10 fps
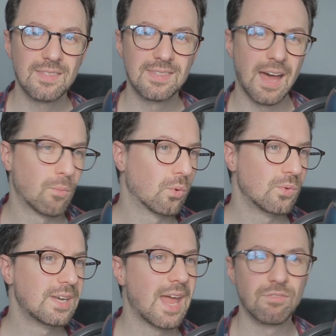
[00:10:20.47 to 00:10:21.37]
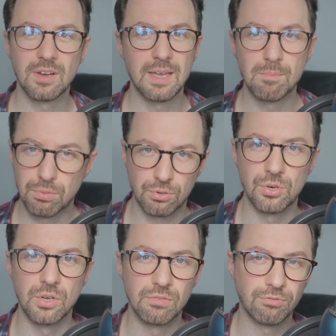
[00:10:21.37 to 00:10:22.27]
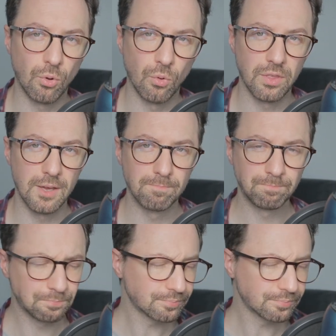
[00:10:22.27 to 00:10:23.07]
that will never improve for them.